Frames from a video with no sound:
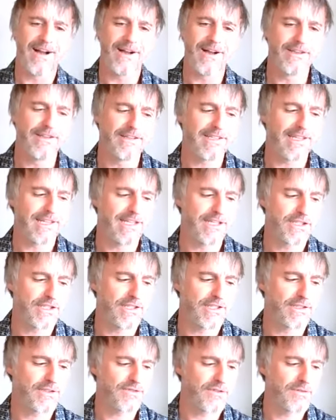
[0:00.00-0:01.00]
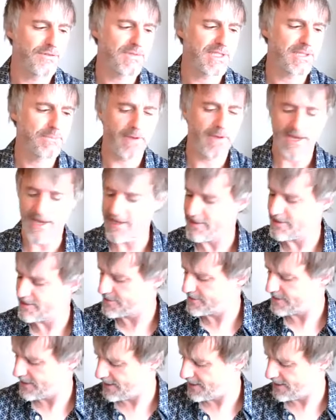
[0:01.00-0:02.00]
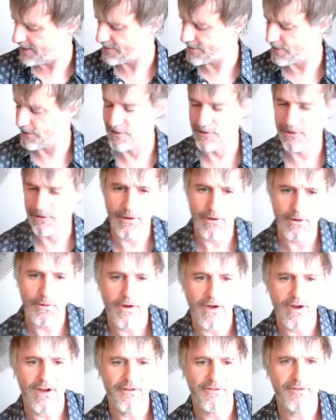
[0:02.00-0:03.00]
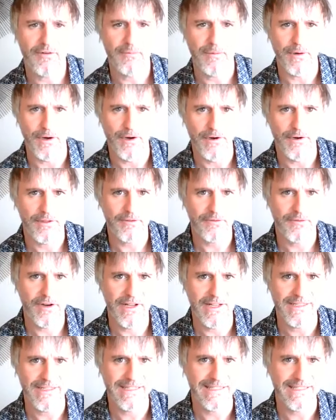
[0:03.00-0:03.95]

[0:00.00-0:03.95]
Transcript: Salutations from space and aloha from Earth, friends.